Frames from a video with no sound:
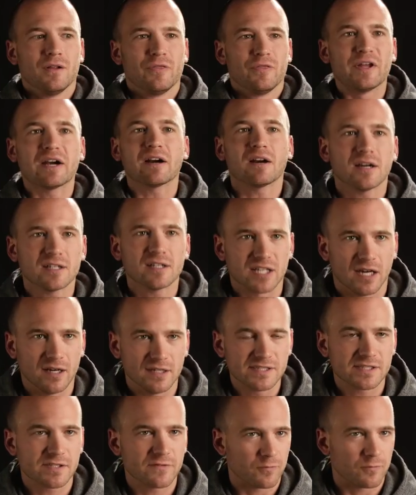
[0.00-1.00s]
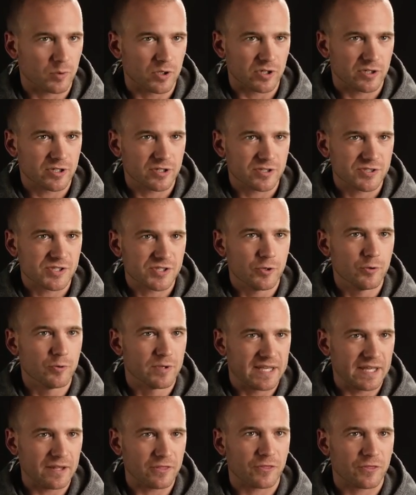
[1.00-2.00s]
There are tons of workers who
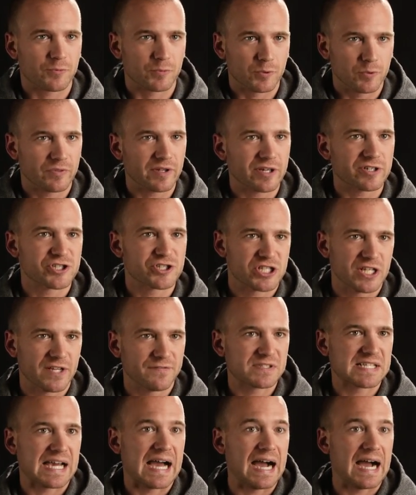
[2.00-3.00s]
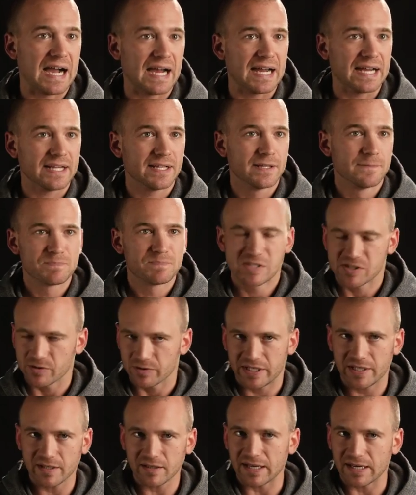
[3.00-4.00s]
get through their shifts high. So
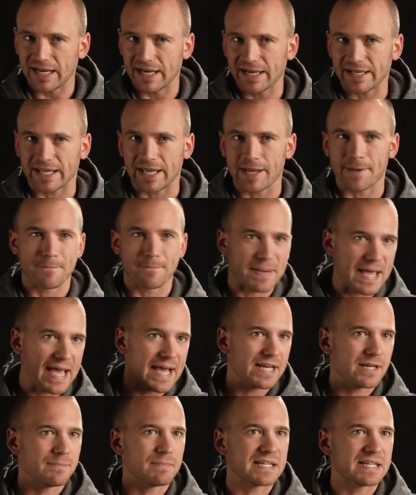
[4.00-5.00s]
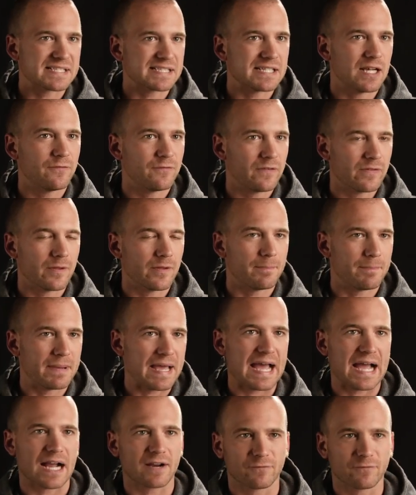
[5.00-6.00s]
here I am patting myself on the
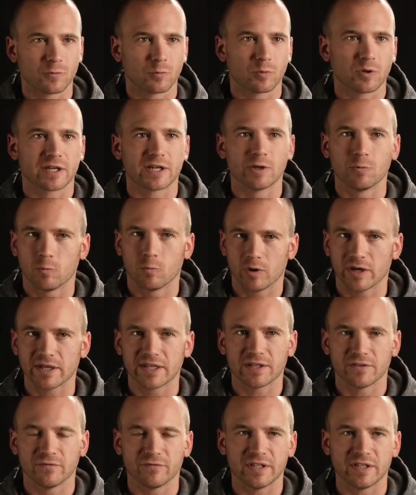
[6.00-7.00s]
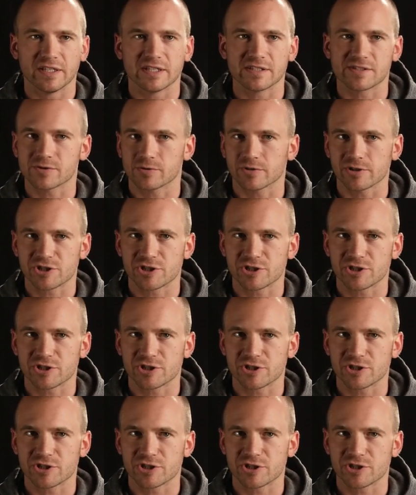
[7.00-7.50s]
back for working one convenience store